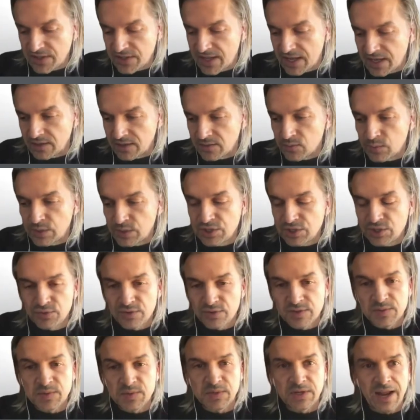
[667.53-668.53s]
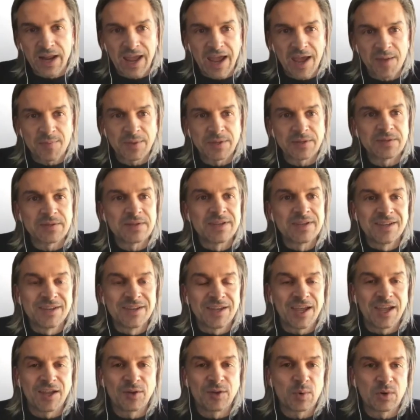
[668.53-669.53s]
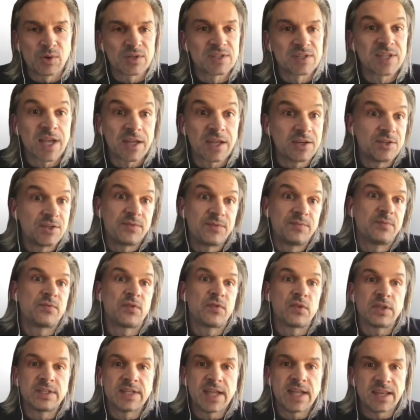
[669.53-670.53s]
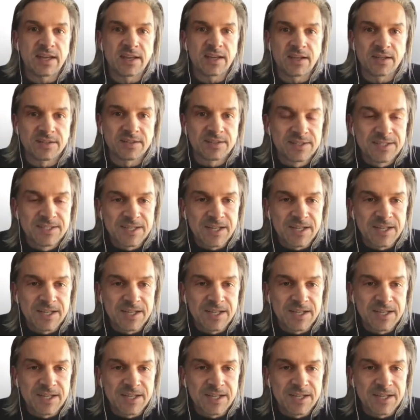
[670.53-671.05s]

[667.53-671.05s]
then we knew this was going to happen, and we were excited for the data.